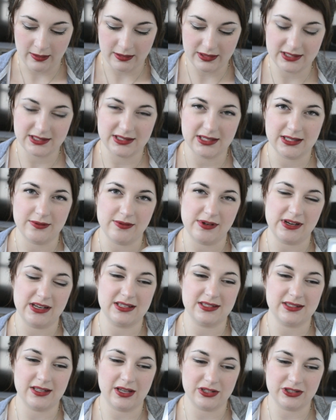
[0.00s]
this is really
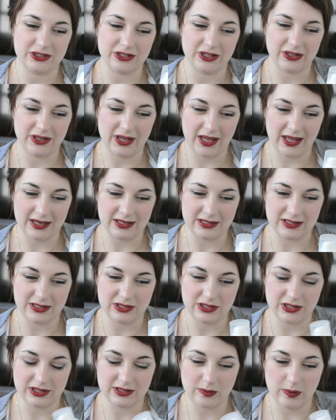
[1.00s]
subtle and
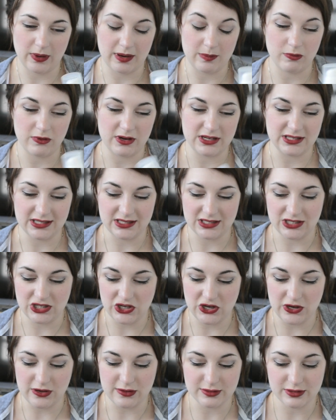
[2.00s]
just quite pretty to
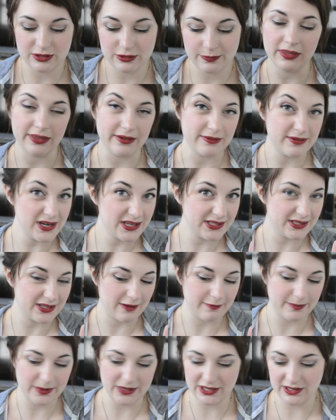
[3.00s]
use. The reason
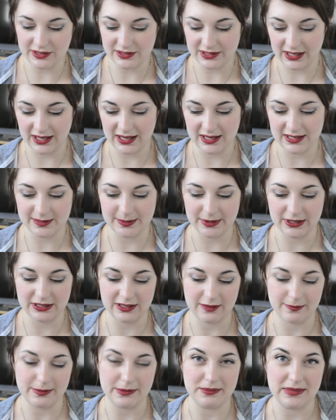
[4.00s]
I've been using it is because
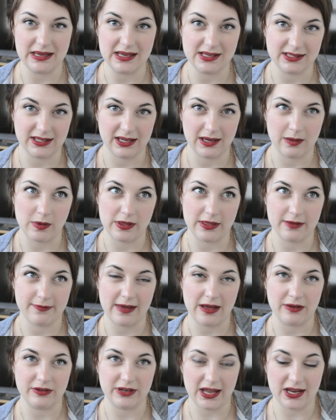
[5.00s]
I've been mixing it with a
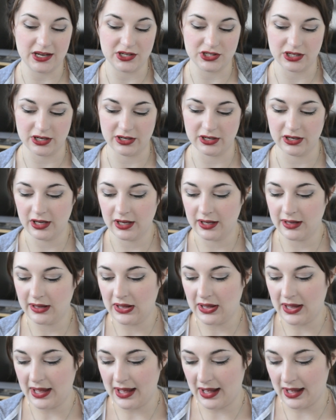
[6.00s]
foundation,
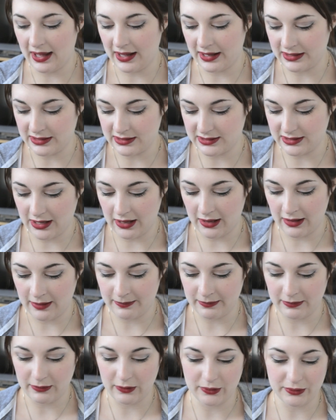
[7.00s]
and
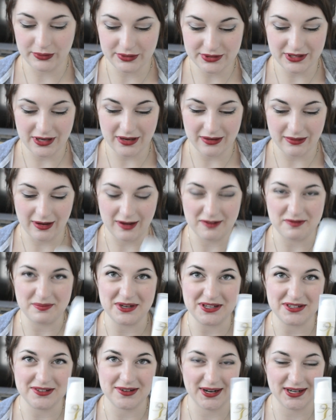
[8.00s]
also I've
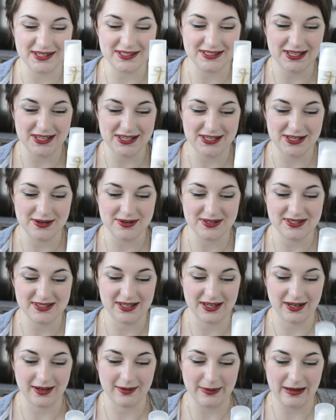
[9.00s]
been trying to use
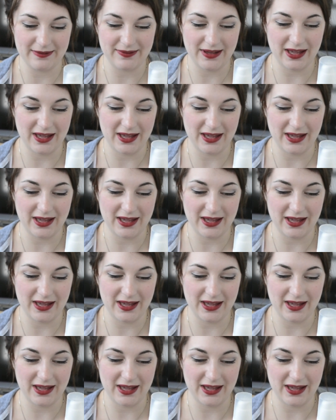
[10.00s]
it up. I've